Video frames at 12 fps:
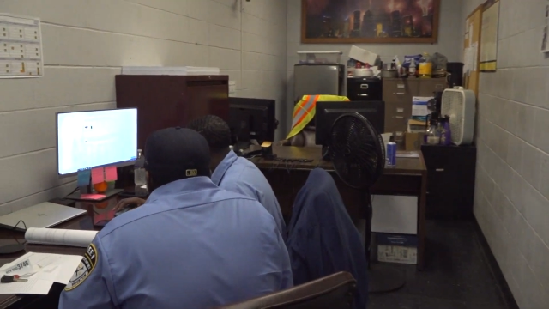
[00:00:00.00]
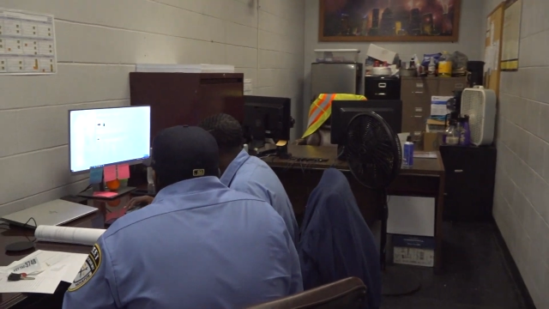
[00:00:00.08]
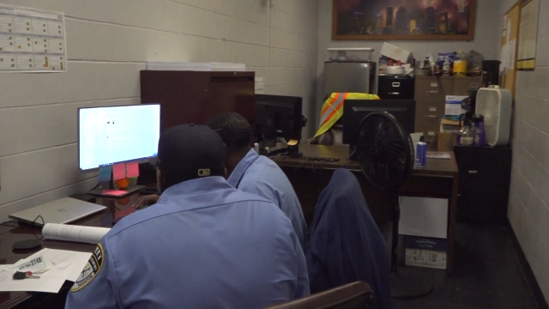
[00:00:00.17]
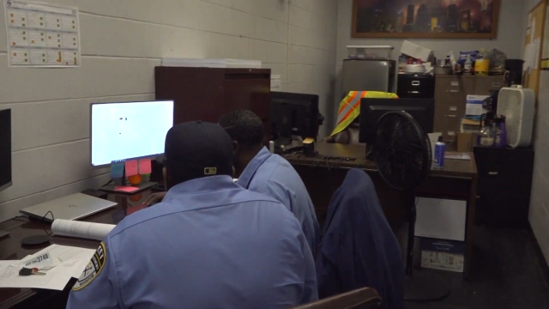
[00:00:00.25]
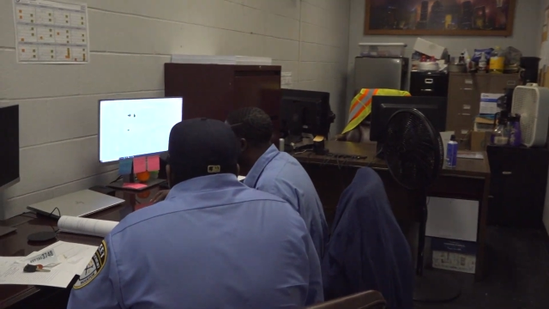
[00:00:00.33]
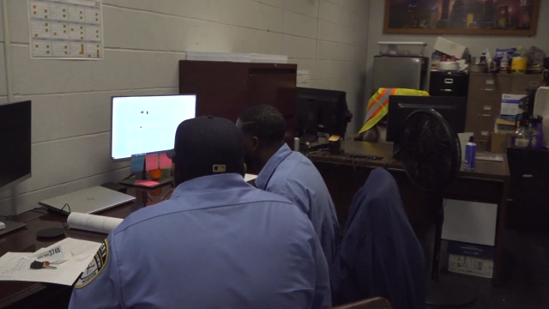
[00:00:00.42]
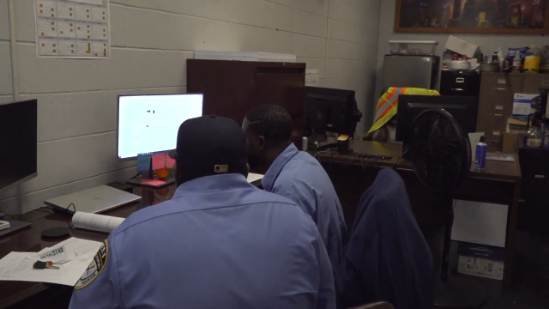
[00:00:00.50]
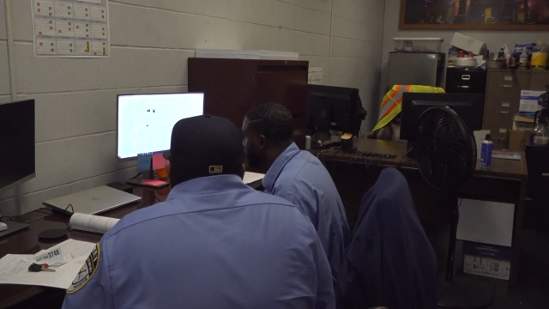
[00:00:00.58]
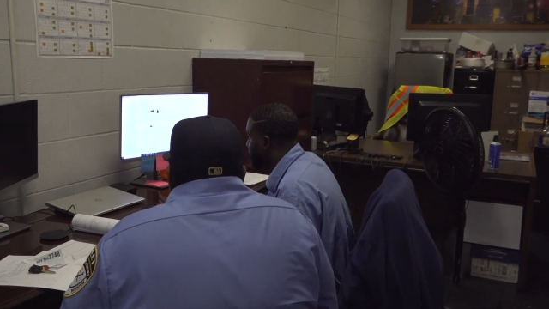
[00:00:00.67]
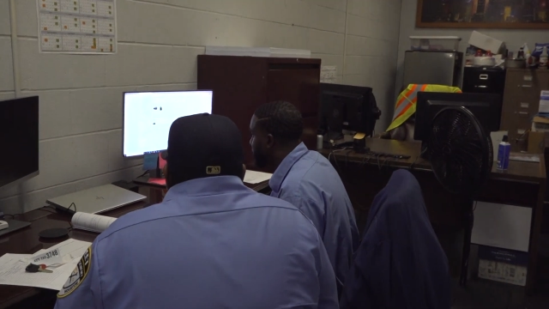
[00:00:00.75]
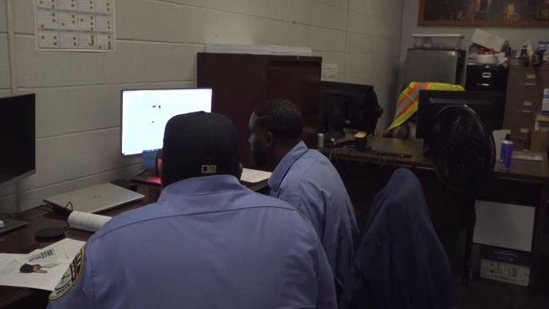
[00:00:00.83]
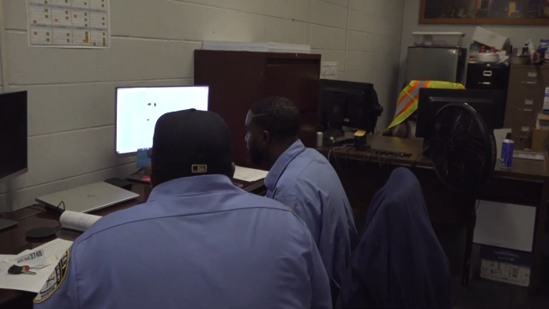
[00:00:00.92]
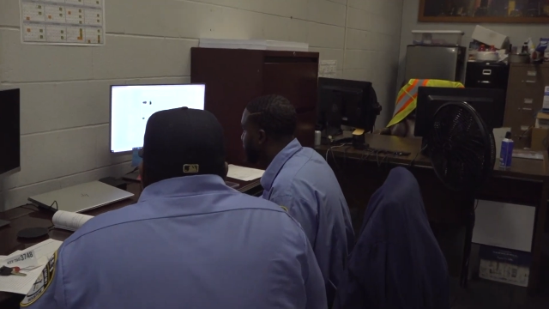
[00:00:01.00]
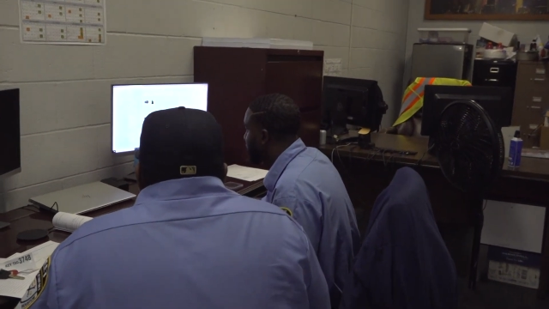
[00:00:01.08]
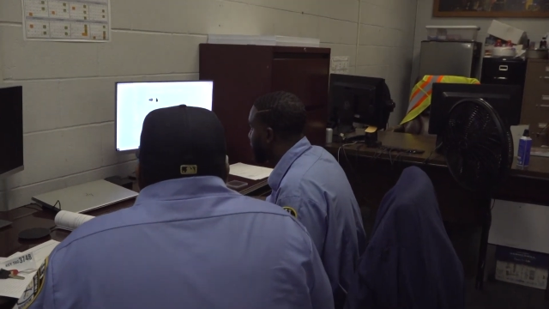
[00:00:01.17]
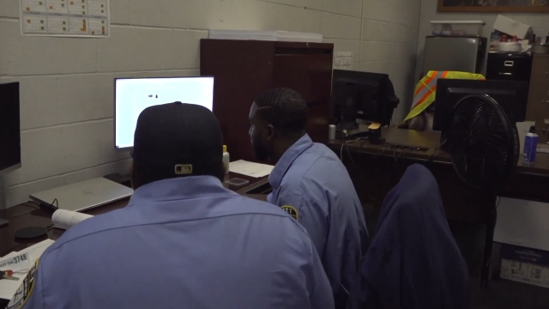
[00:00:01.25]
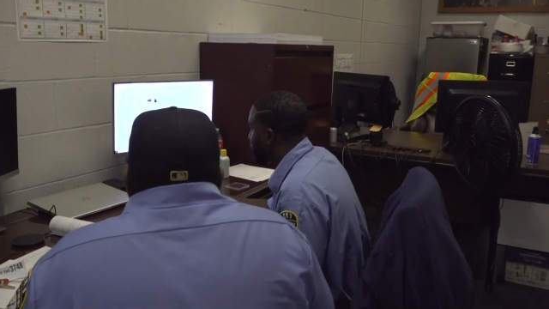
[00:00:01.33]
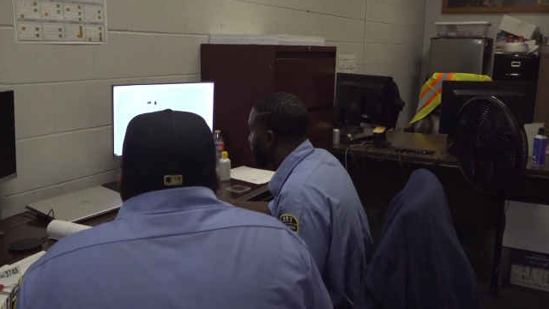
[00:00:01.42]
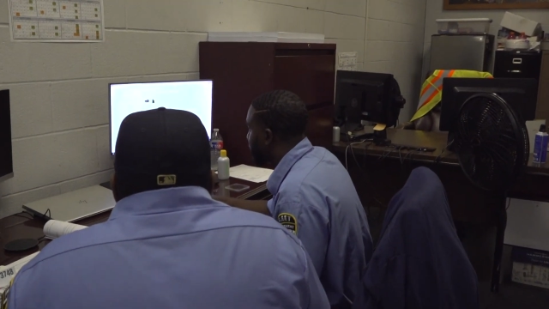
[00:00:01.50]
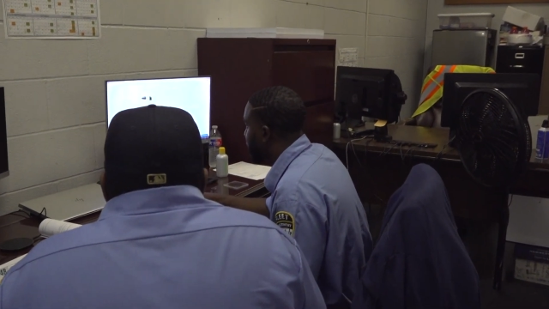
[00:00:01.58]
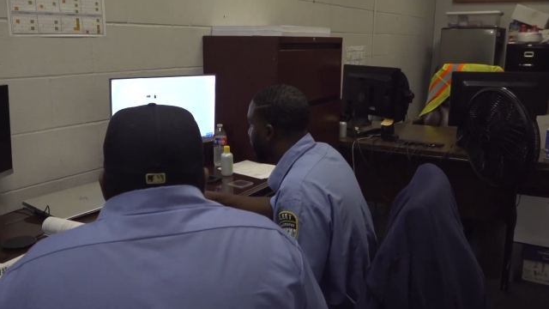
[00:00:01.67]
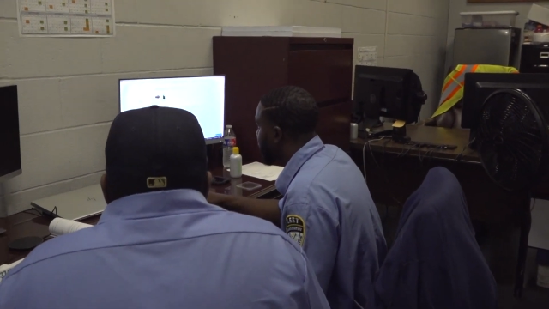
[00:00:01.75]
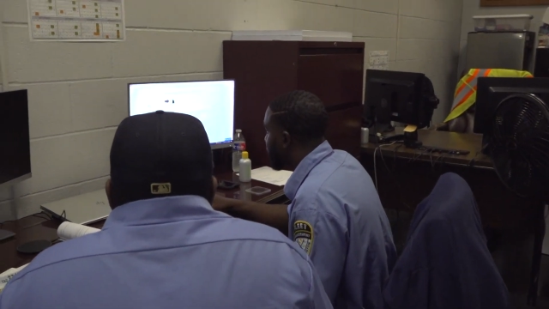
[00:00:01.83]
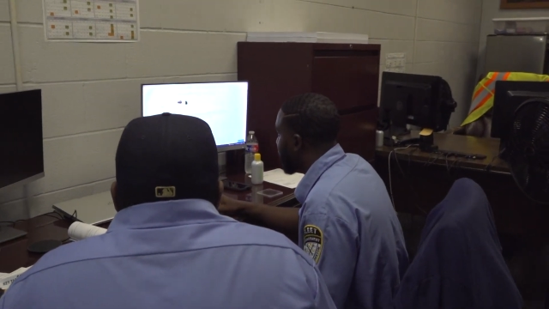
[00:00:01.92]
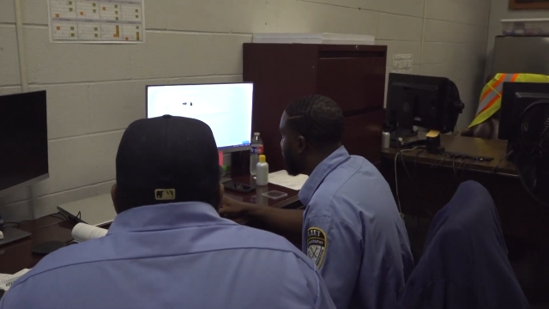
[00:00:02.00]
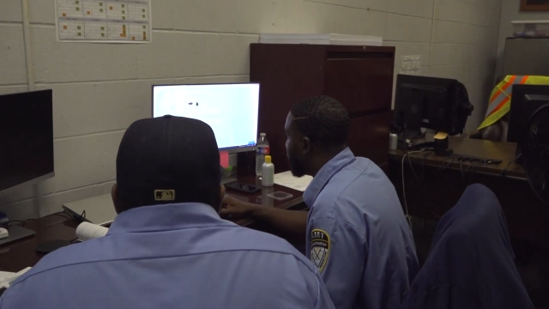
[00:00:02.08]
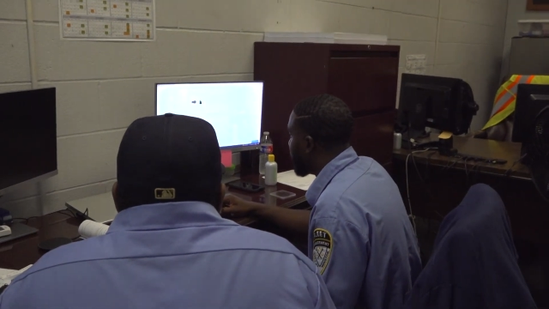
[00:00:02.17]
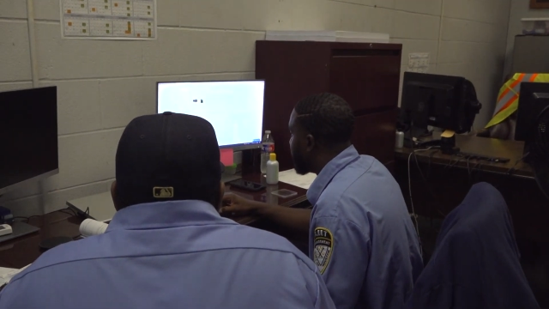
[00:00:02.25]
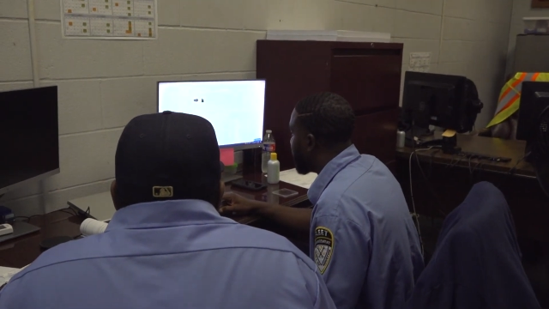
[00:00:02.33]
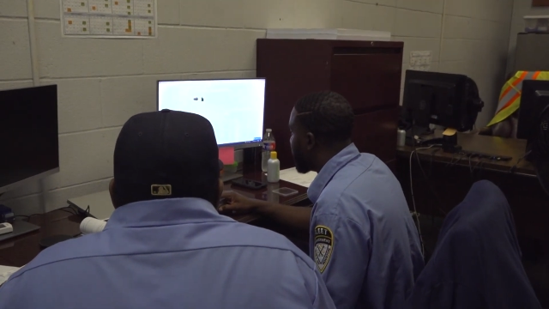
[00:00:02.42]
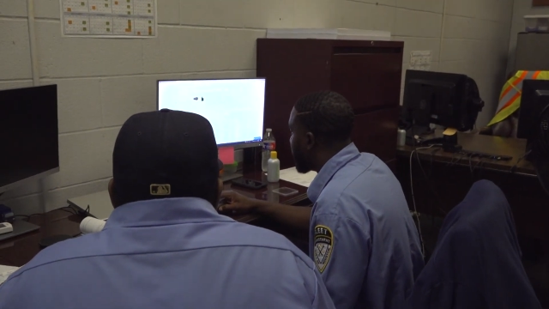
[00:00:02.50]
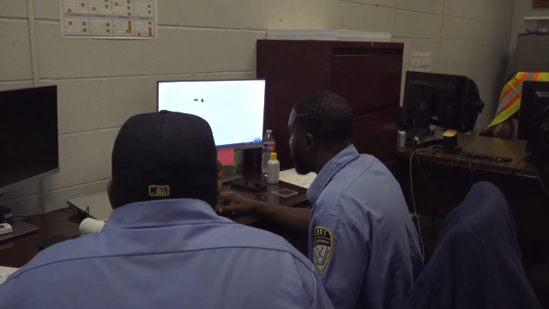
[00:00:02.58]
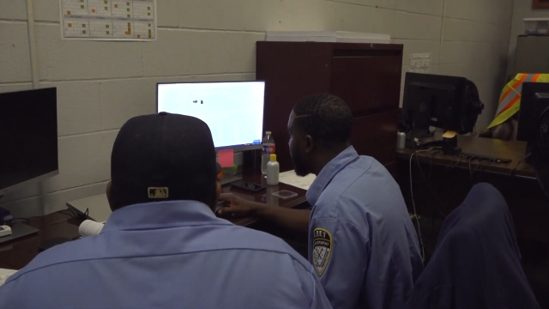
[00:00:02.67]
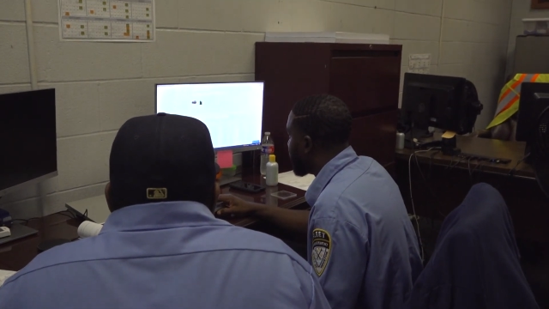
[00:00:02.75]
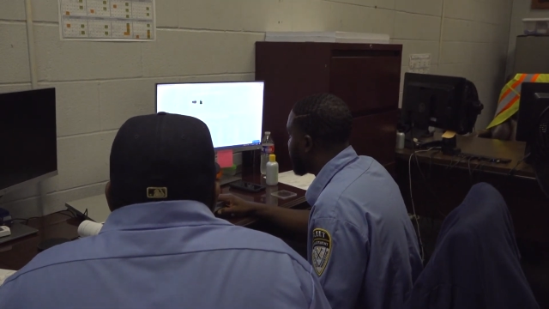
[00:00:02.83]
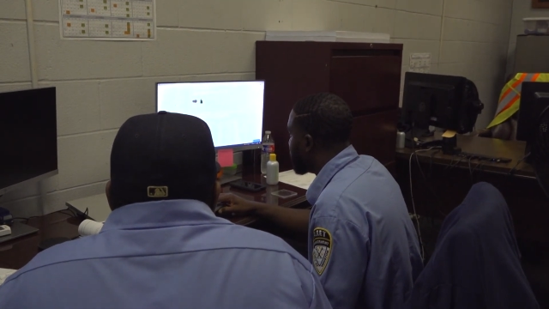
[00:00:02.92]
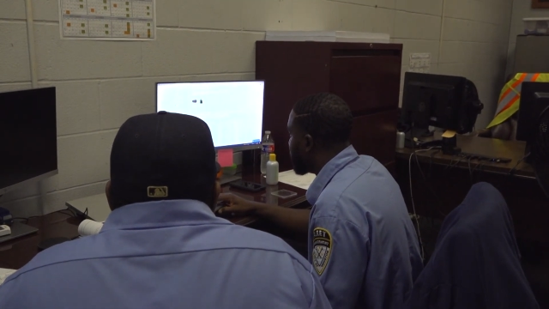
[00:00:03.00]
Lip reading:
[unreadable: no face in view]